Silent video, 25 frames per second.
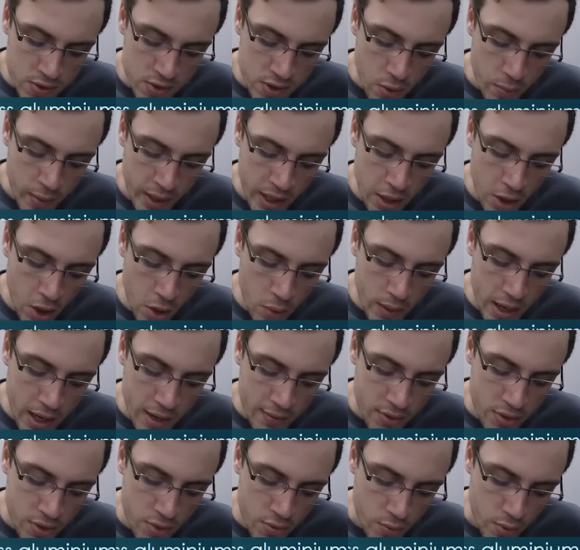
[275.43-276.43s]
So we know we
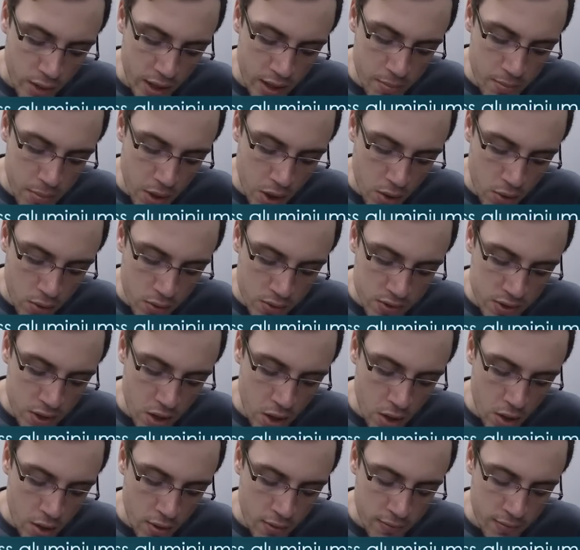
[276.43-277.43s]
have 3 moles
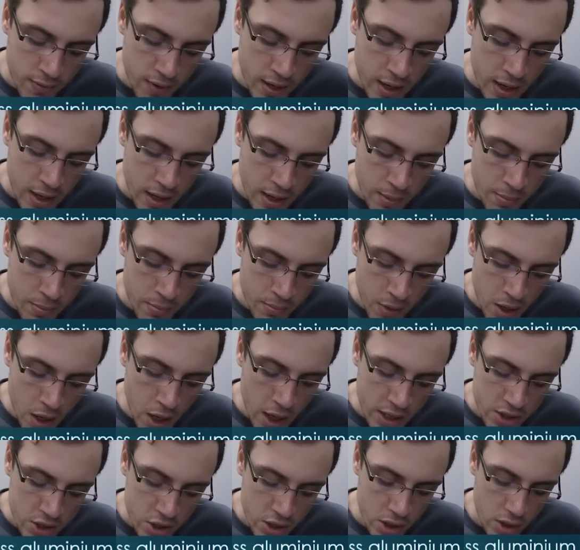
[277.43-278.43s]
of
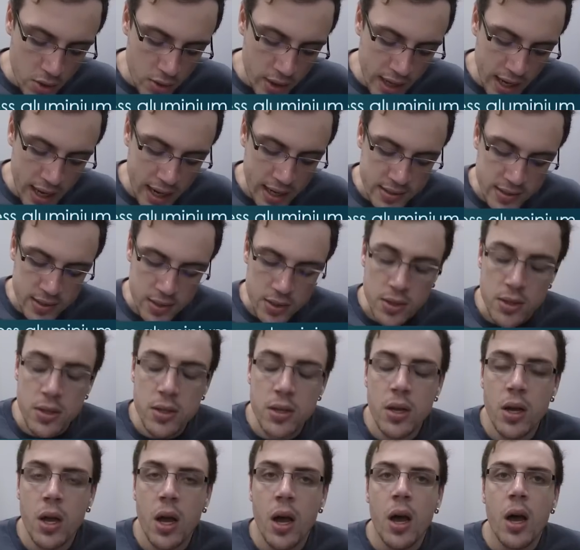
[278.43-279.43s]
hydrochloric
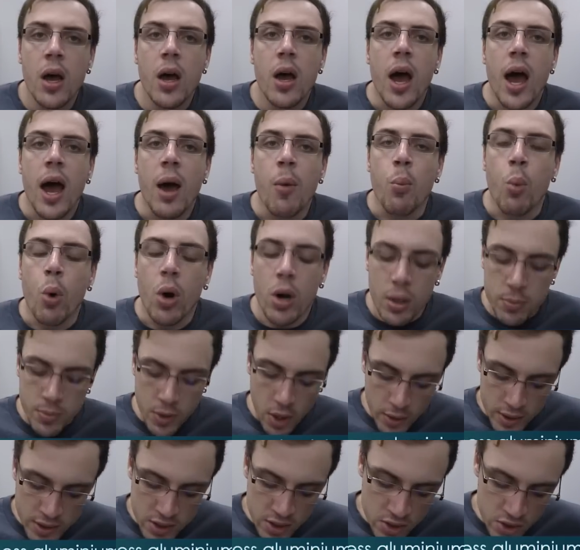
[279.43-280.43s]
acid. And what I'm
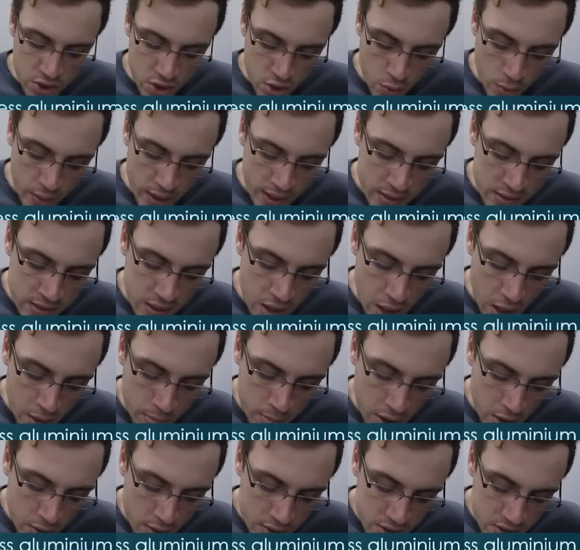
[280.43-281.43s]
going to do is
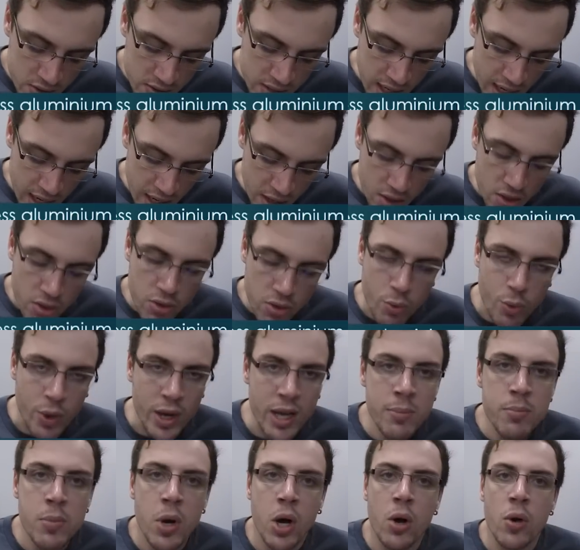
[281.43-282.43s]
I'm going to take
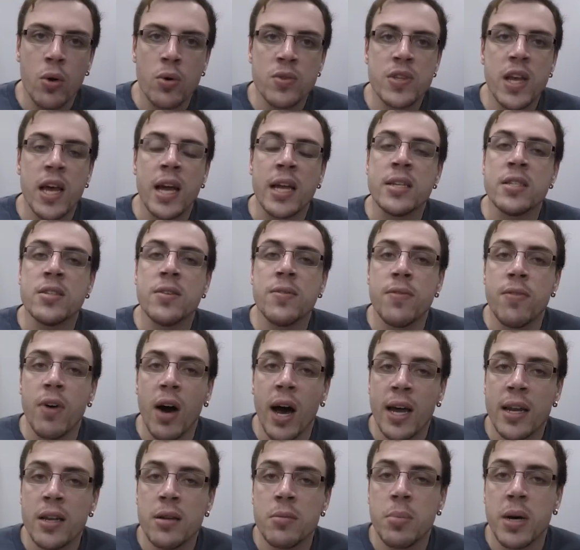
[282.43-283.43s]
3 moles and
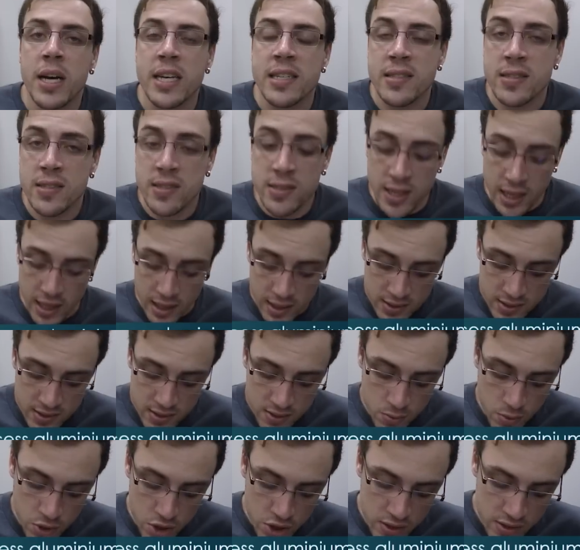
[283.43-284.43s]
divide it by
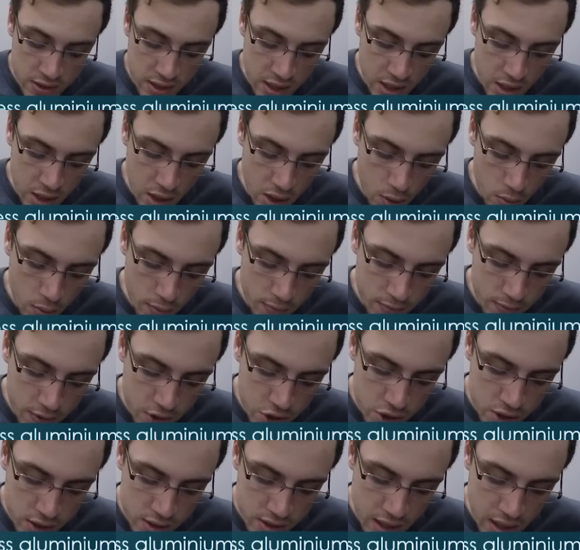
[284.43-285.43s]
6, which is the
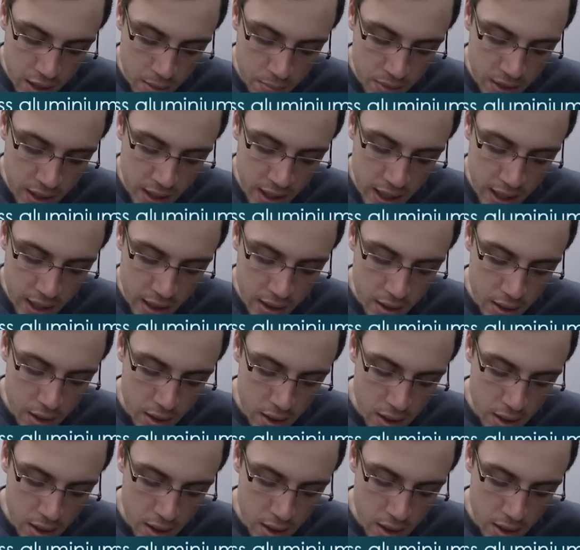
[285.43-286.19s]
coefficient up here.